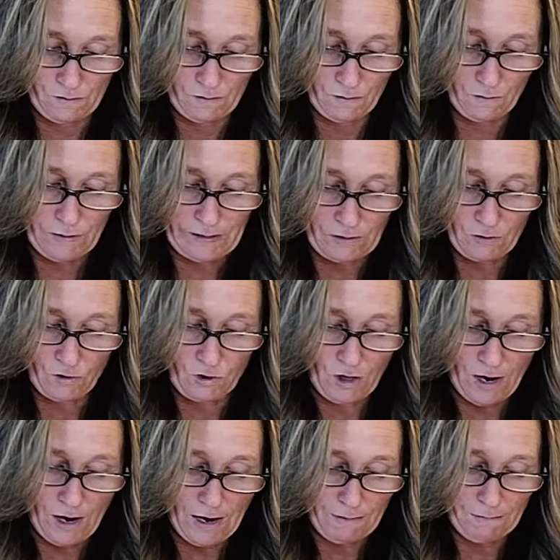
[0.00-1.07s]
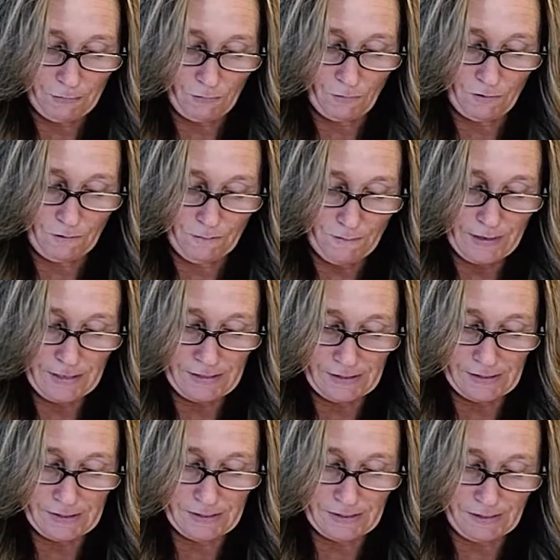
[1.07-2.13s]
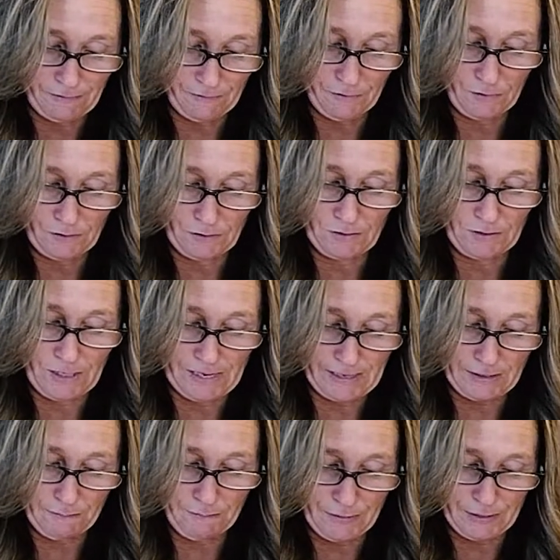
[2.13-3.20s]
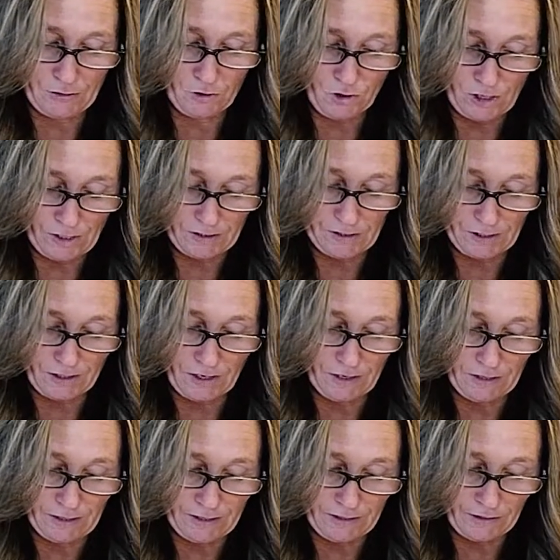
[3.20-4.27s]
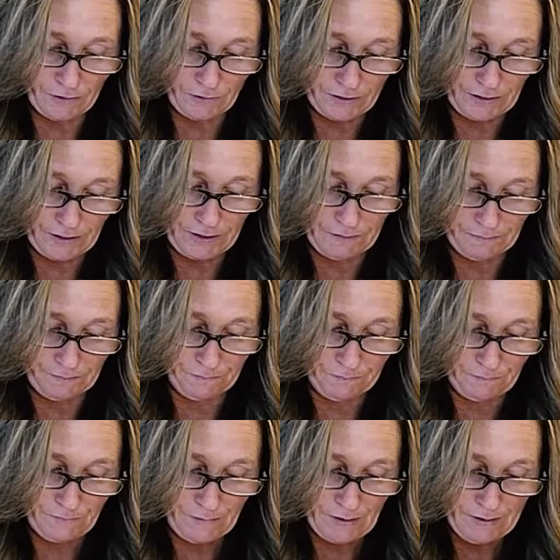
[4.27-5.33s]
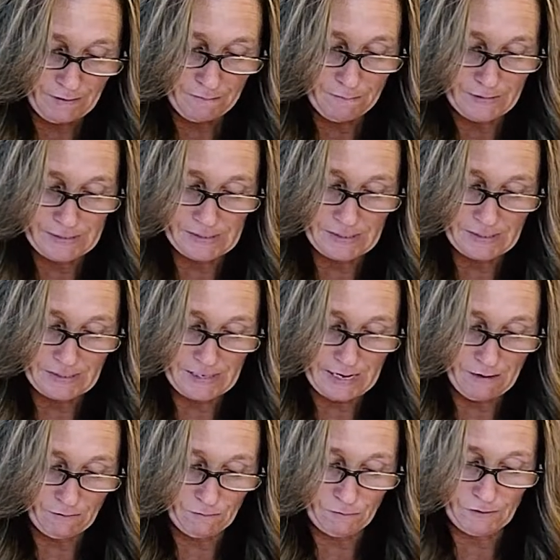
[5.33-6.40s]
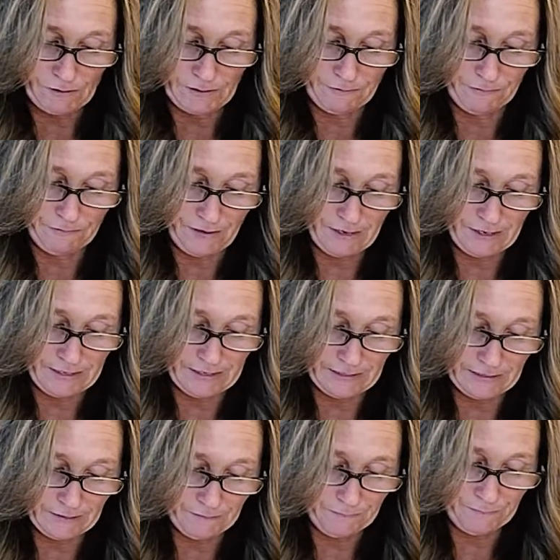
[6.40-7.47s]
quick chop or mince. If you don't like big chunks of garlic, you can mince it down really fine.